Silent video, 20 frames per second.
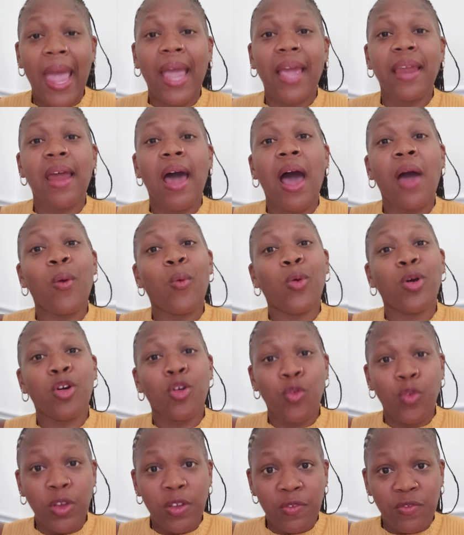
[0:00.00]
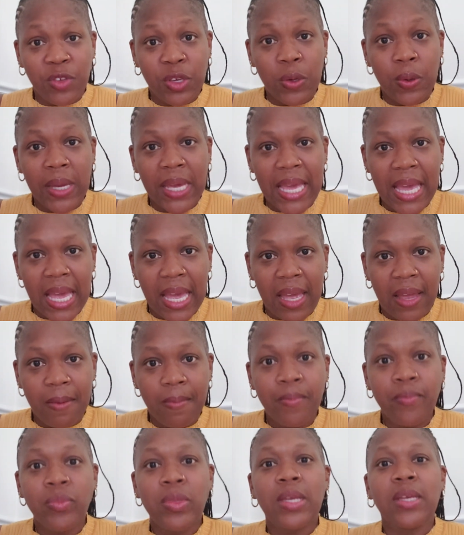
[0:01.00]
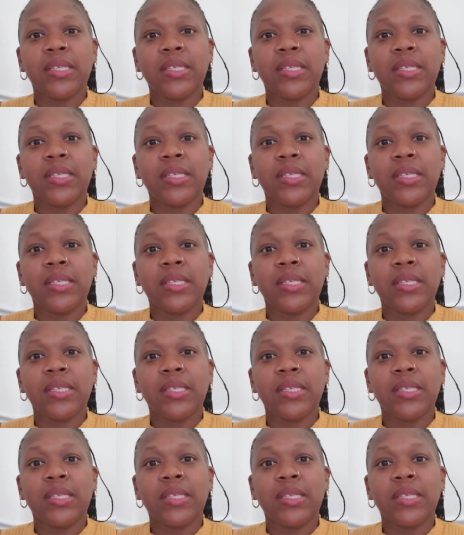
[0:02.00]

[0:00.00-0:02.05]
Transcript: and I will review again